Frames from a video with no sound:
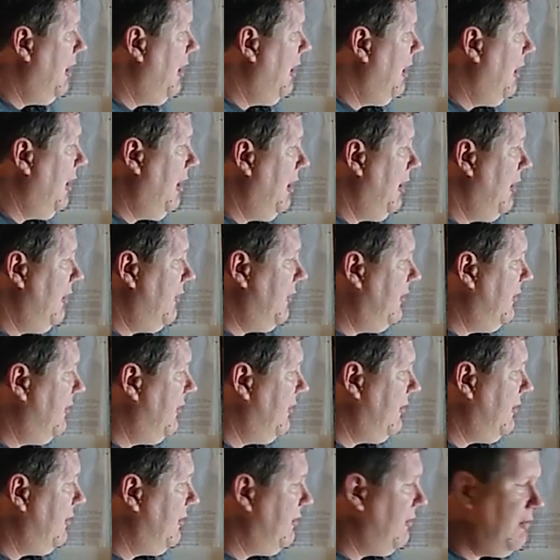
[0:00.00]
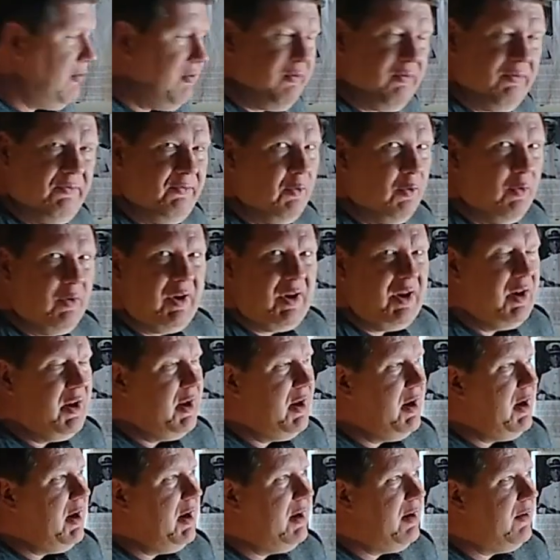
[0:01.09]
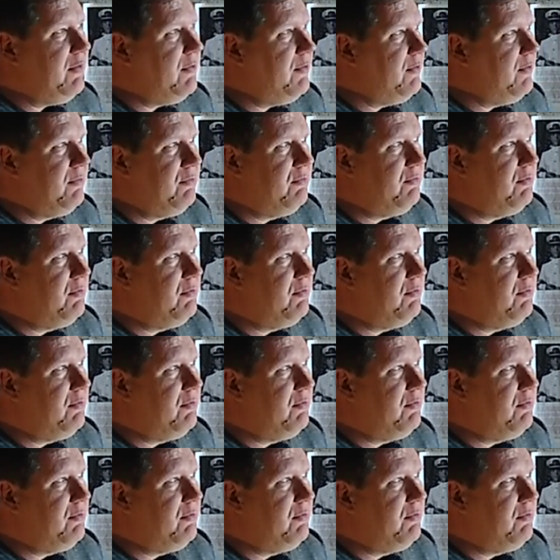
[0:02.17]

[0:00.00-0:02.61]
40.5.